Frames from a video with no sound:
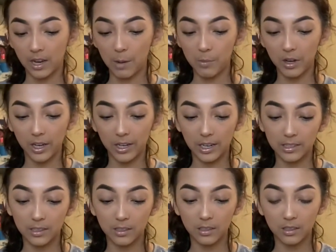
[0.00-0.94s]
I mean, I guess
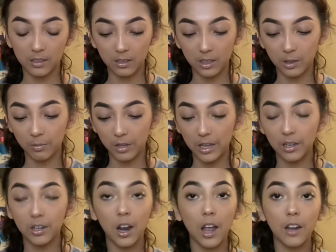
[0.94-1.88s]
this is a lip
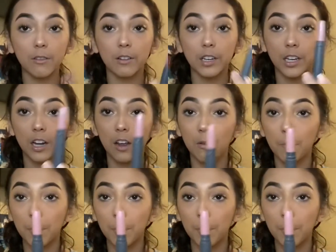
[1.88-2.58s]
liner, I don't really know,